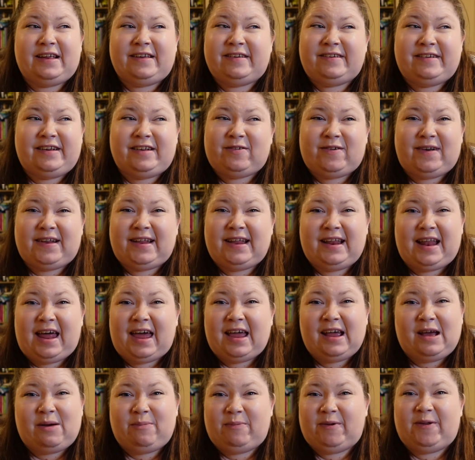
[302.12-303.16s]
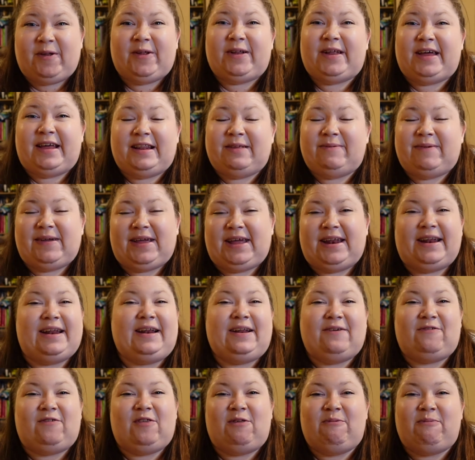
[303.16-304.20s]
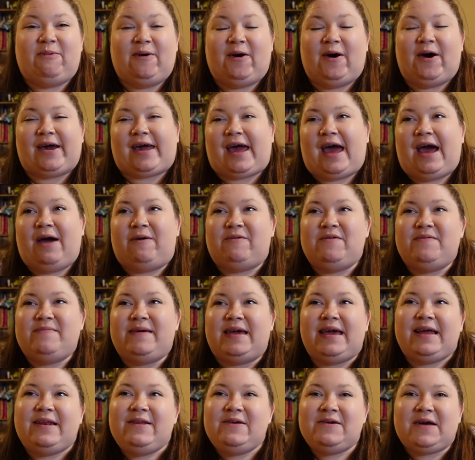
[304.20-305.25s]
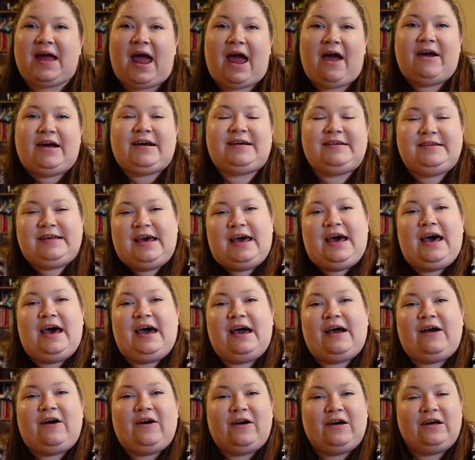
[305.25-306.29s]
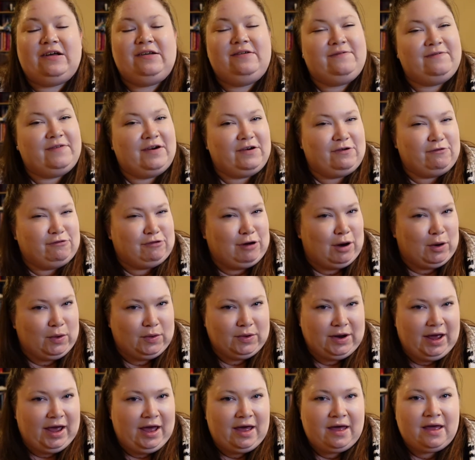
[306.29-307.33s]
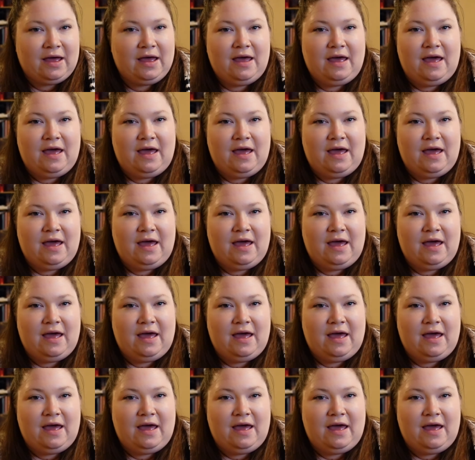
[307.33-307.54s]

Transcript: she's really likable in the beginning of the book, and we meet a new character called Verona.